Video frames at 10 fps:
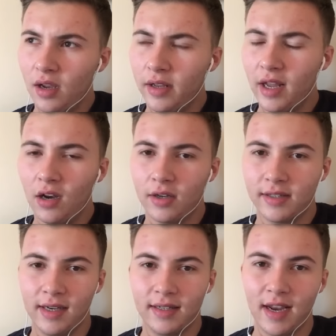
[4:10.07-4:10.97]
In their last
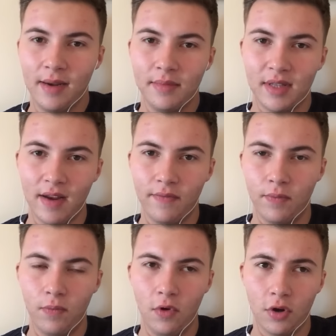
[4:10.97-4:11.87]
6 games, they've
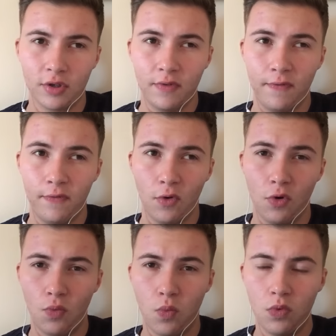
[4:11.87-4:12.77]
lost
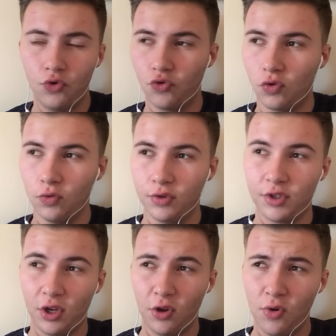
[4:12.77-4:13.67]
4, drawn
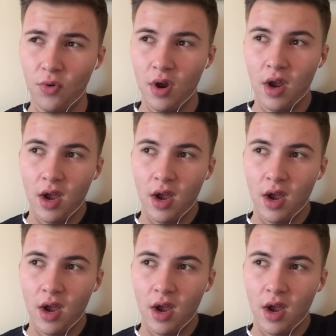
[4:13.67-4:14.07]
2.